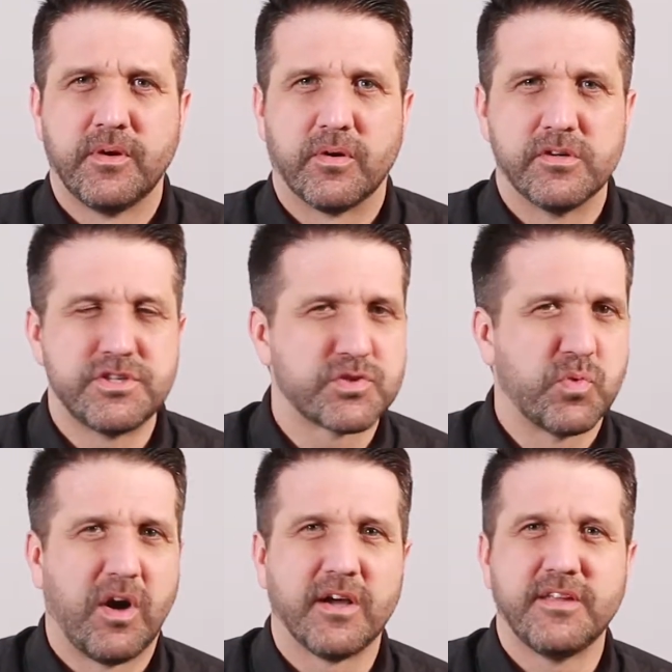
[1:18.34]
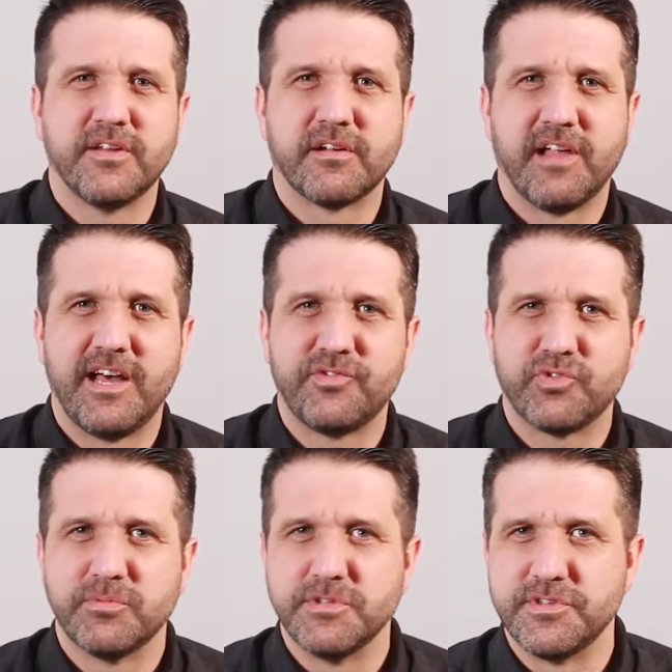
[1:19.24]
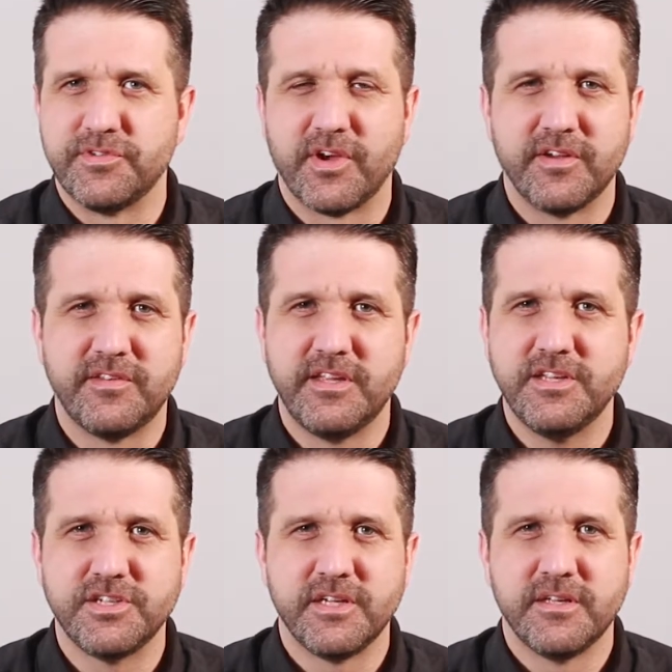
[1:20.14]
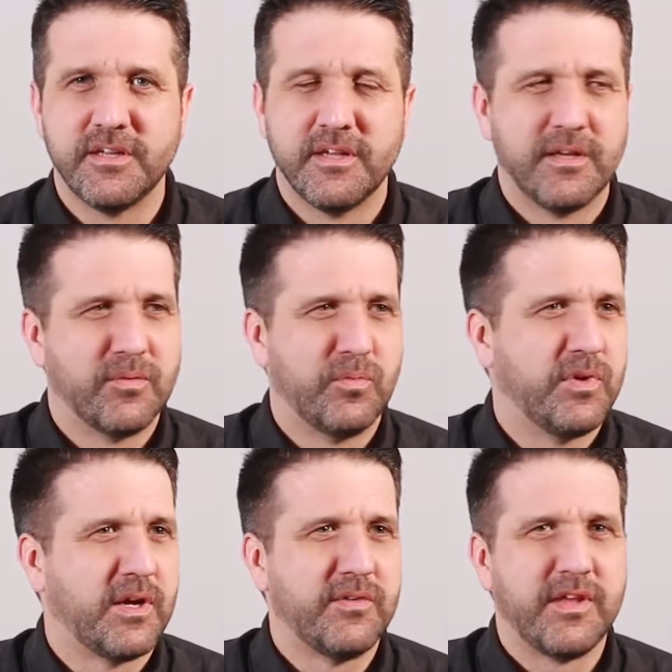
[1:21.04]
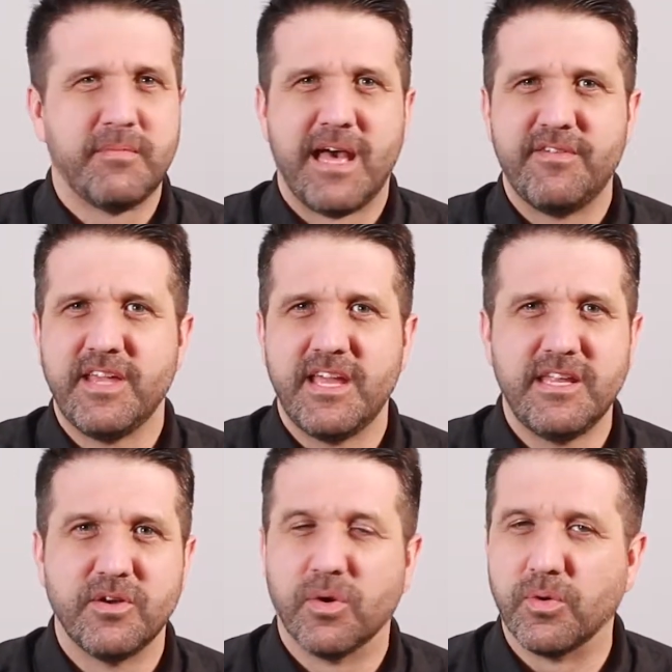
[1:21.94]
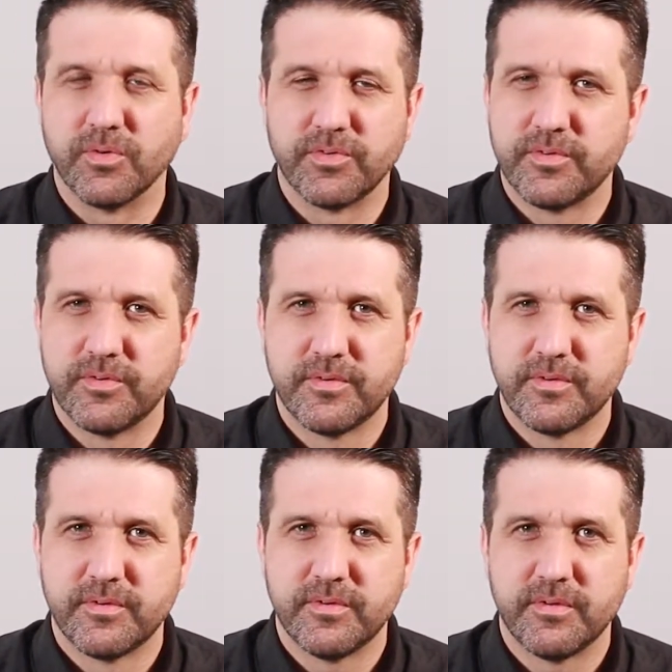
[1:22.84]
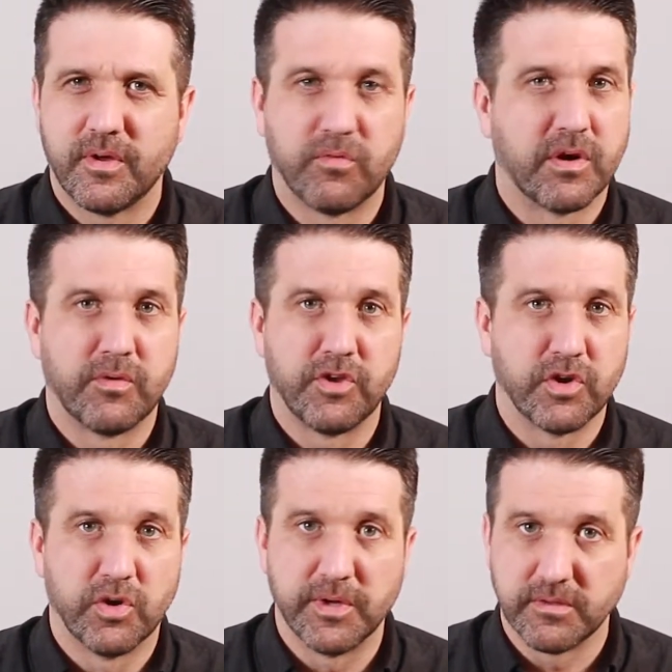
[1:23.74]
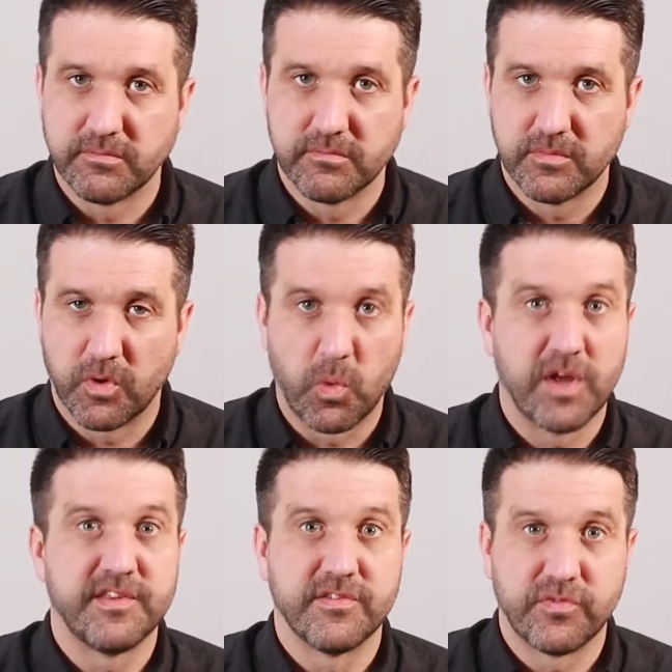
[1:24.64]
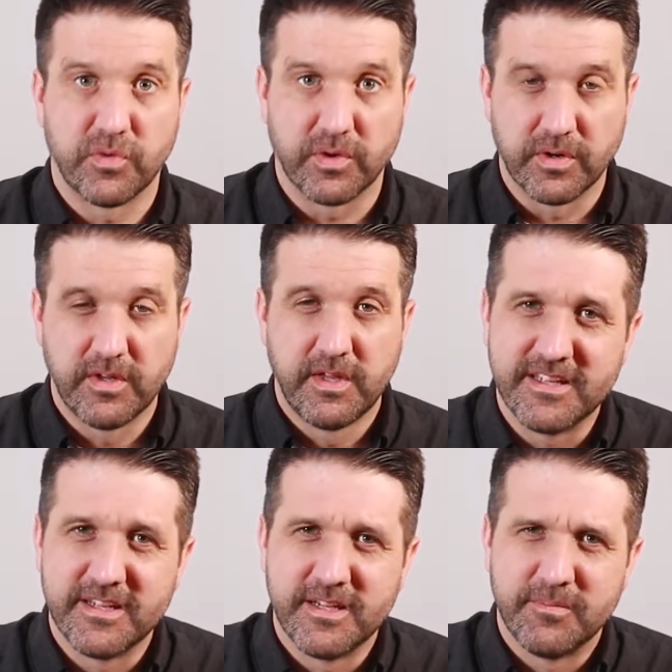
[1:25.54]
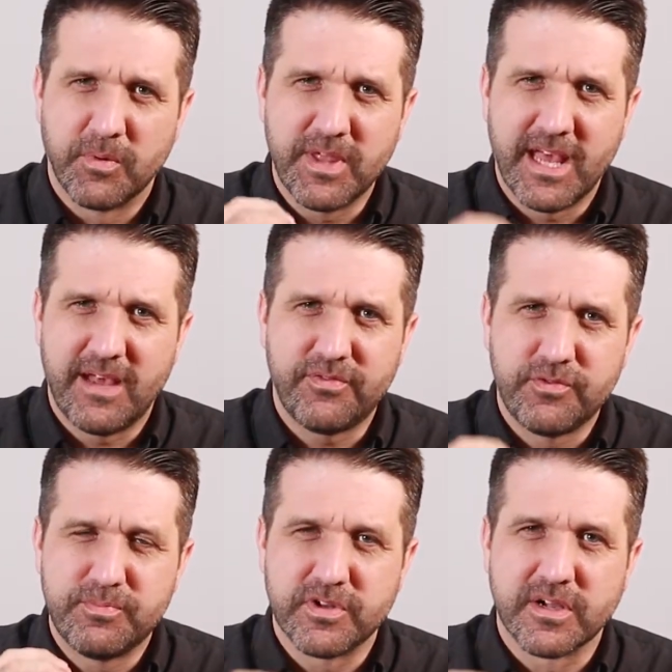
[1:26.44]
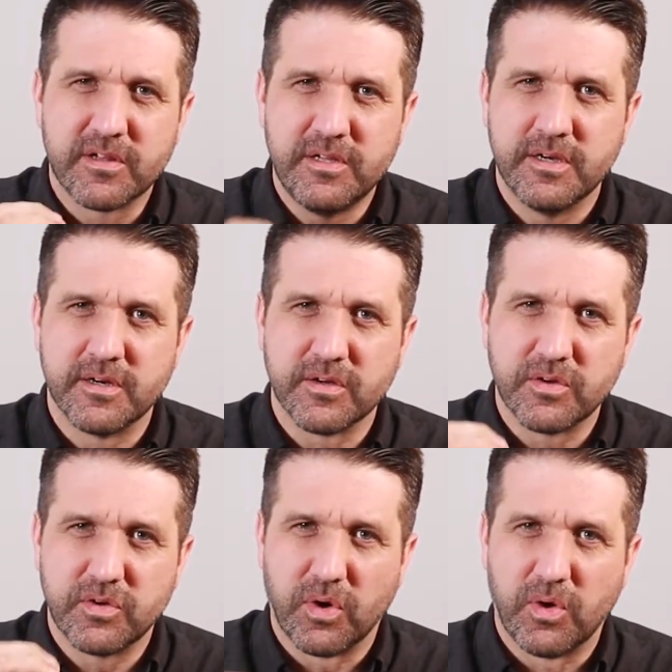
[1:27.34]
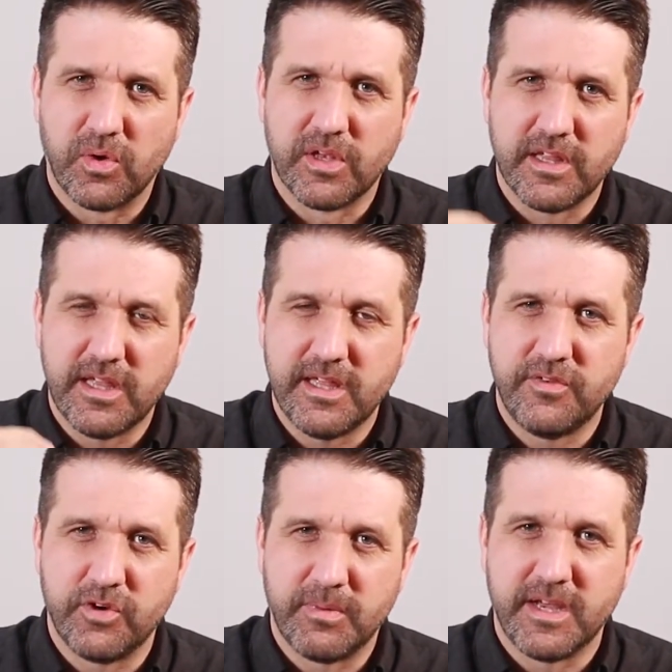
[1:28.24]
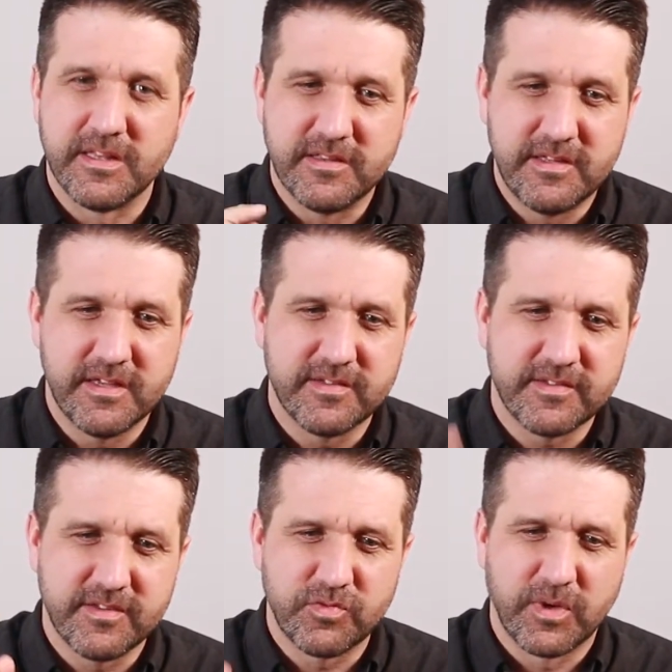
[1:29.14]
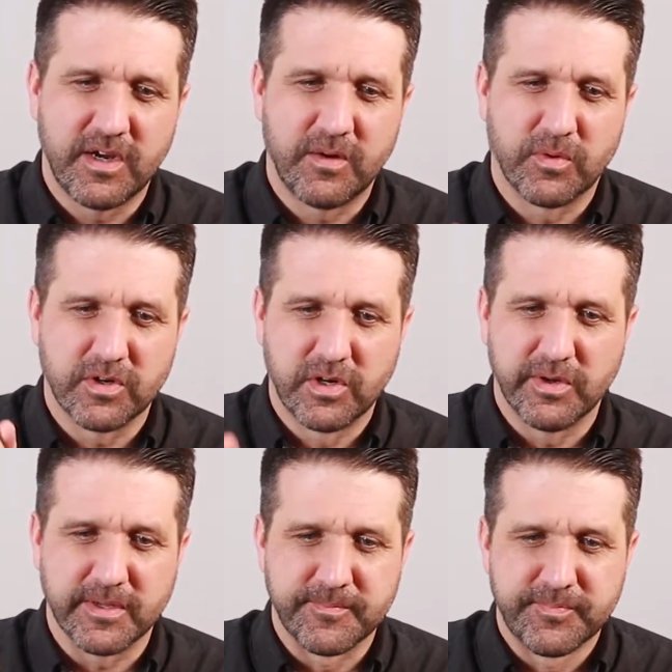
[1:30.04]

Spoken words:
Or you just walk in the classroom and start teaching without them having any goals of where they're going or what it's for? But we have to put a clear goal in their mind. This is where we're going.